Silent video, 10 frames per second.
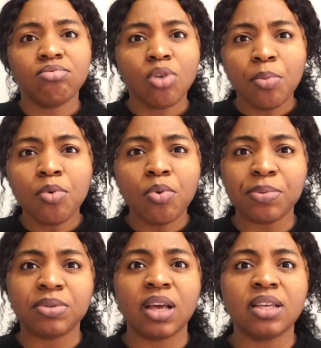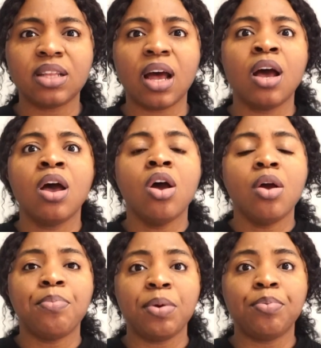normal websites that
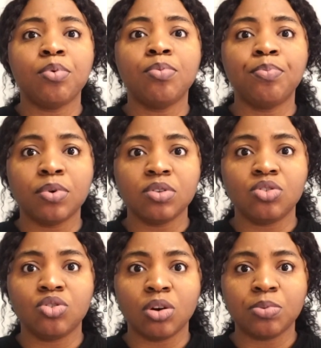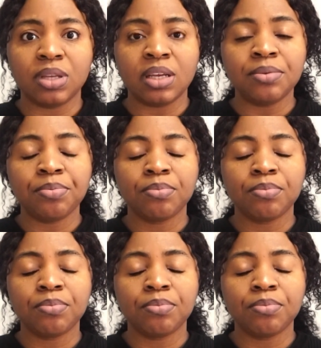people post jobs in,